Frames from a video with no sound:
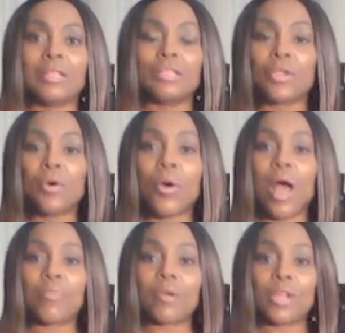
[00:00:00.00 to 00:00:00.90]
So
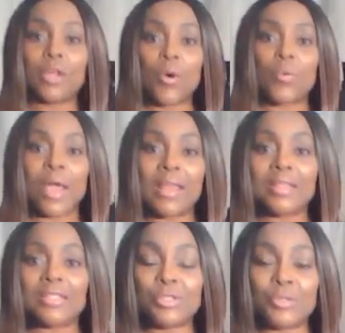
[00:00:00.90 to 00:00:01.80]
I'm going to go right
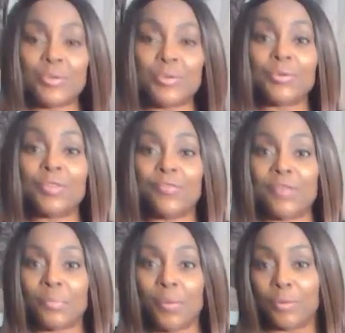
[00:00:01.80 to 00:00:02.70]
into the
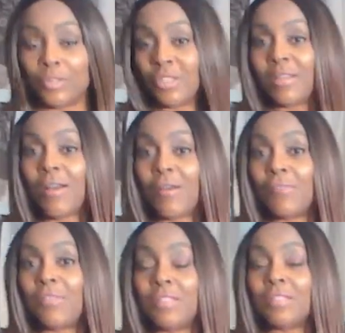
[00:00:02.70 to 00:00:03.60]
fit portion
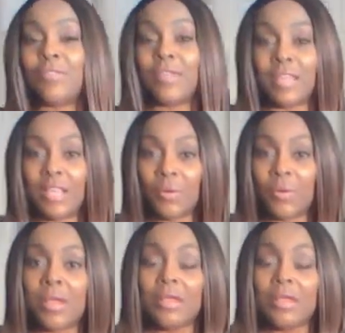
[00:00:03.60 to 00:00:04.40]
of this video.